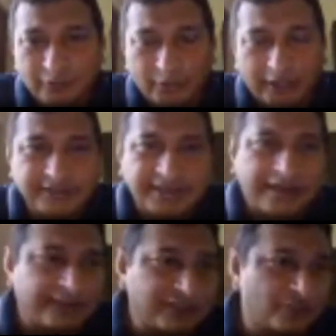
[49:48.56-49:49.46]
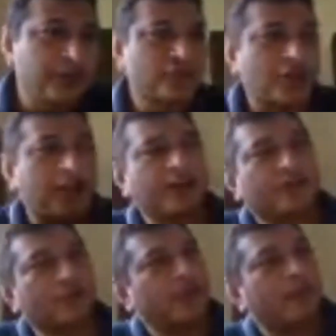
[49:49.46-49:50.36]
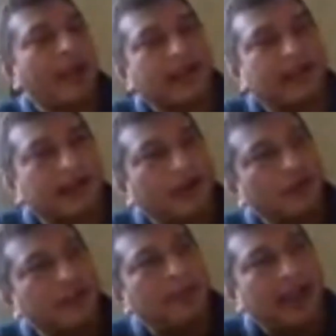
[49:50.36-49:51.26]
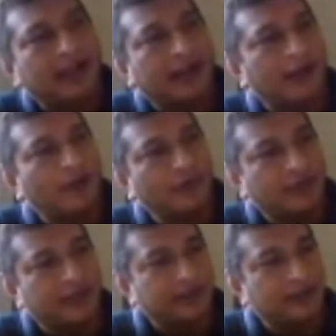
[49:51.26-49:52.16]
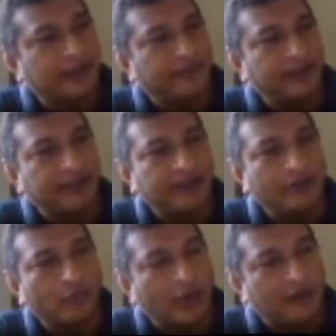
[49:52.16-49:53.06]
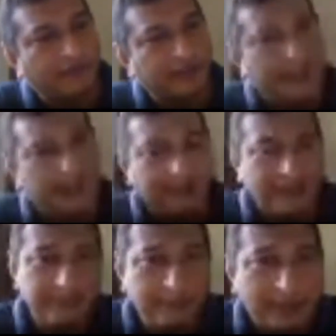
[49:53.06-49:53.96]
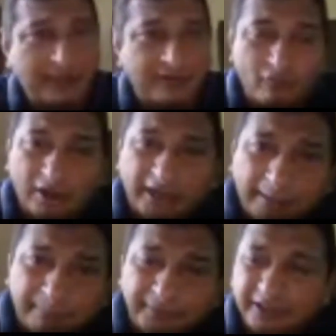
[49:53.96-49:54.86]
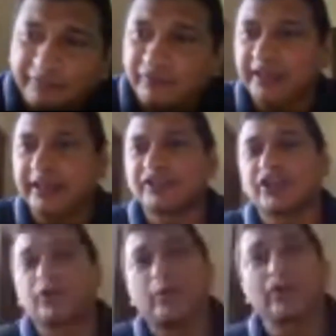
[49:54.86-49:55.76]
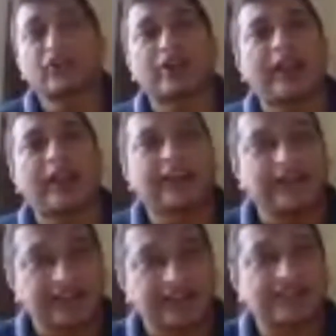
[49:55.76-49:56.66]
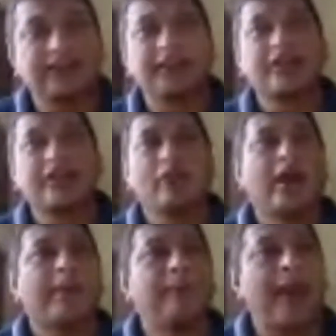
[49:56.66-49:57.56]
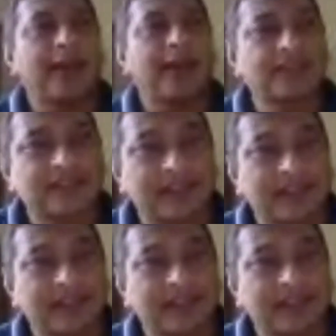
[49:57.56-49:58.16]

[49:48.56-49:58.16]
Okay, salary is being channeled through the bank account. The bank account definitely look after that element. But what happened in a situation like this, where banks